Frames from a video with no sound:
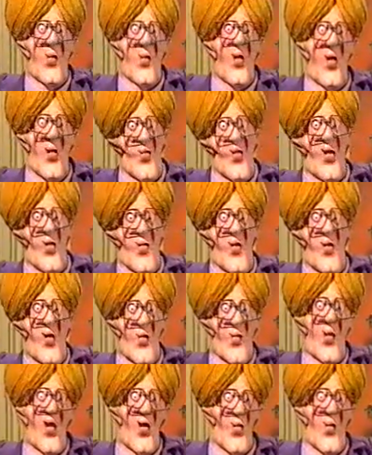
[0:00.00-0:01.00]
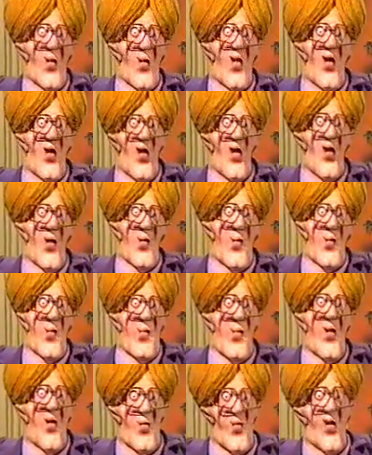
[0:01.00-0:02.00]
commune of their blessed one,
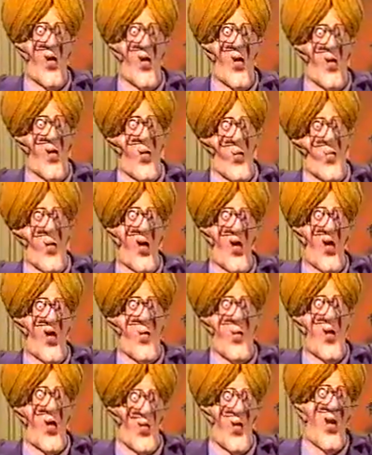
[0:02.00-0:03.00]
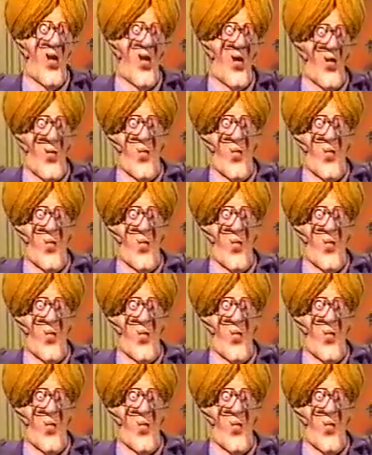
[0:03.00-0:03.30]
his divine oiliness,